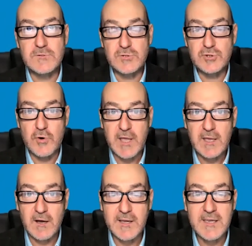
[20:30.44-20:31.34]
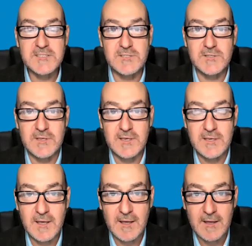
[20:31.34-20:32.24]
tricky, I guess, to
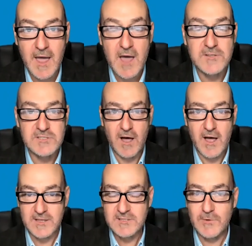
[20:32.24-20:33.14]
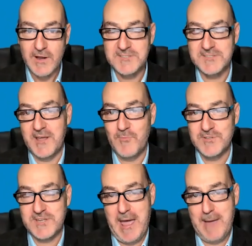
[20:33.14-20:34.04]
the outsider to understand
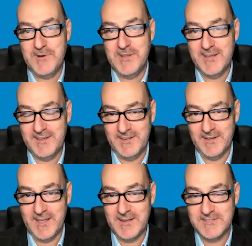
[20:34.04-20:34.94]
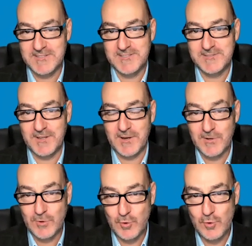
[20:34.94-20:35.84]
what's happening here, and it's
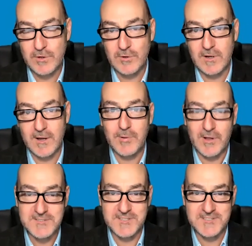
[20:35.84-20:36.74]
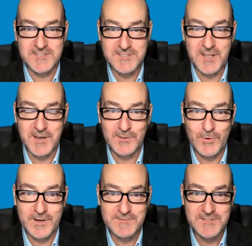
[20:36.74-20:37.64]
could look like politics is getting in the
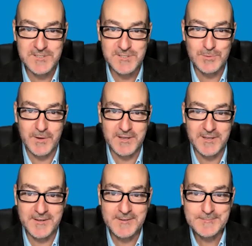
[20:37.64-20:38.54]
way of decision making.